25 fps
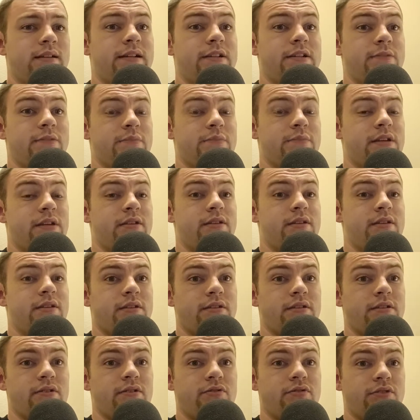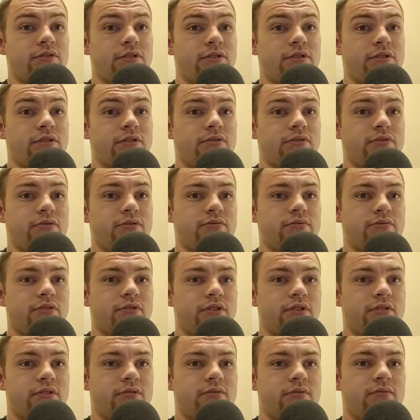not as pale as I usually do,
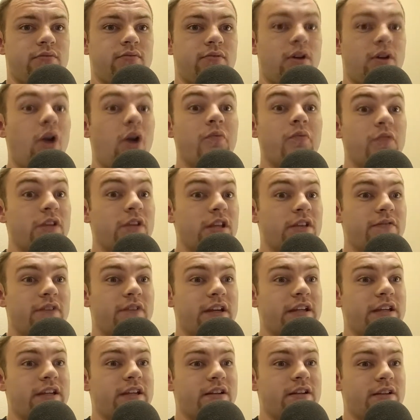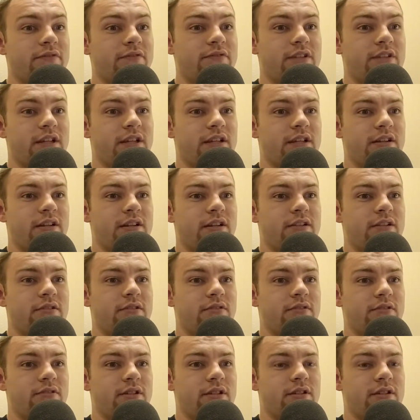so hopefully if I get enough tan I
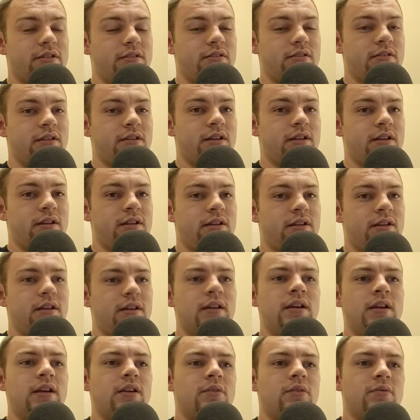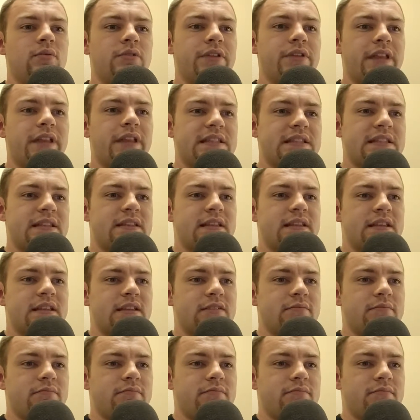don't, well, that's the
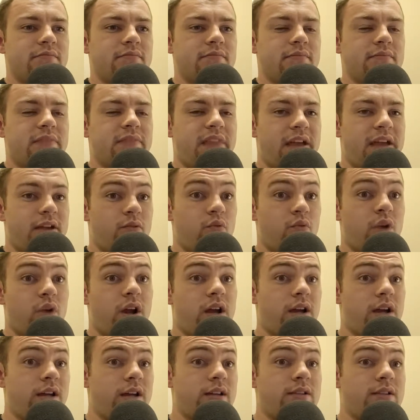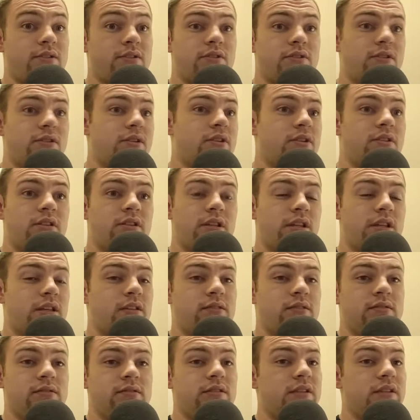thing, that ride is
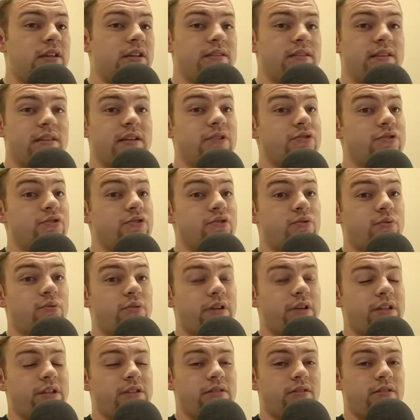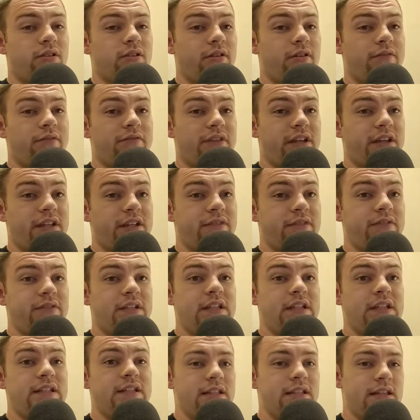literally, unless you like are a fan of
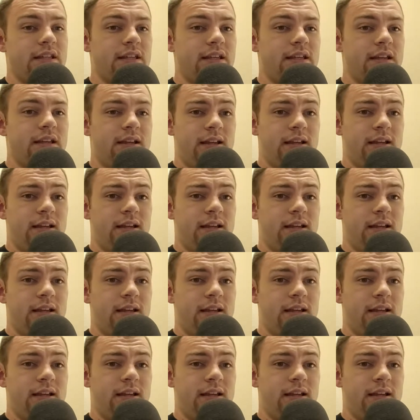E.T.,